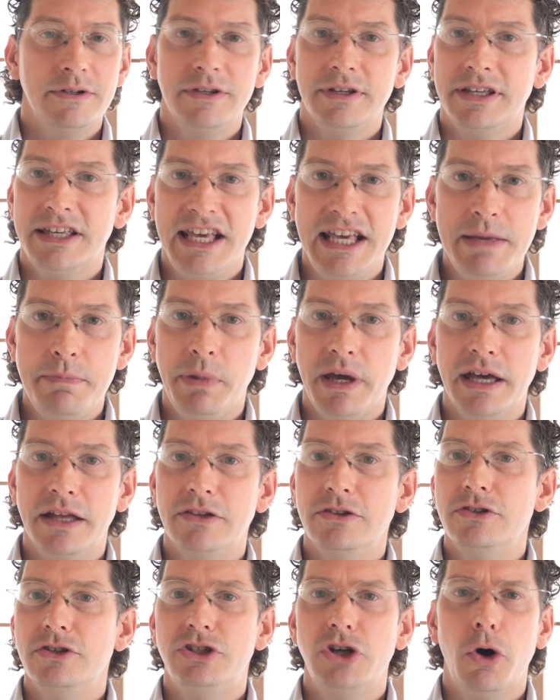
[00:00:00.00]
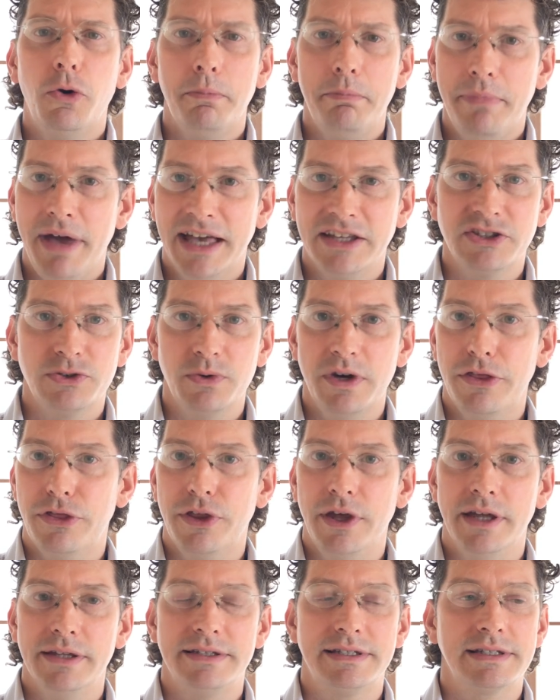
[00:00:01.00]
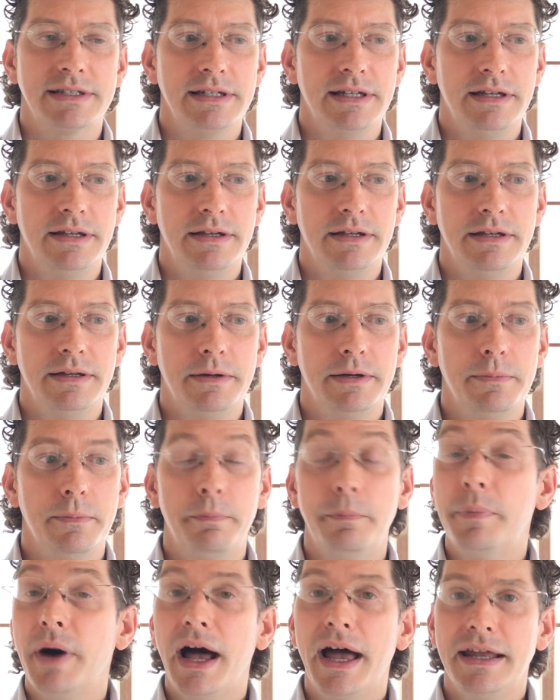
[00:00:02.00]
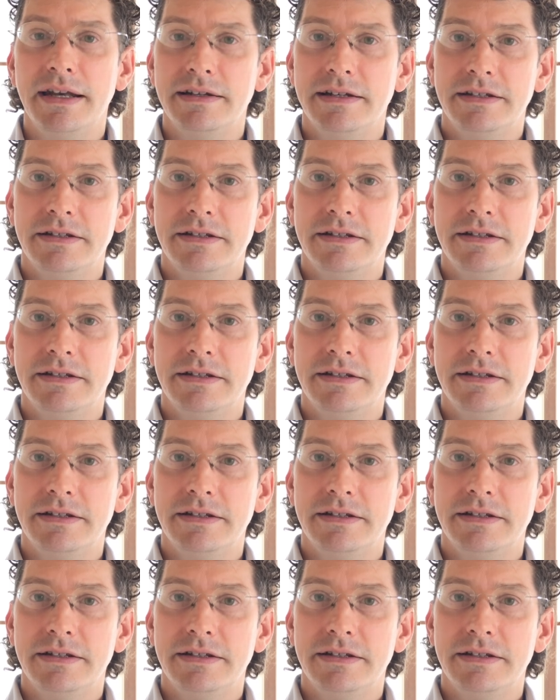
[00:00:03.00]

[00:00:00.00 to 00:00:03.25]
keep it, don't mess with it. But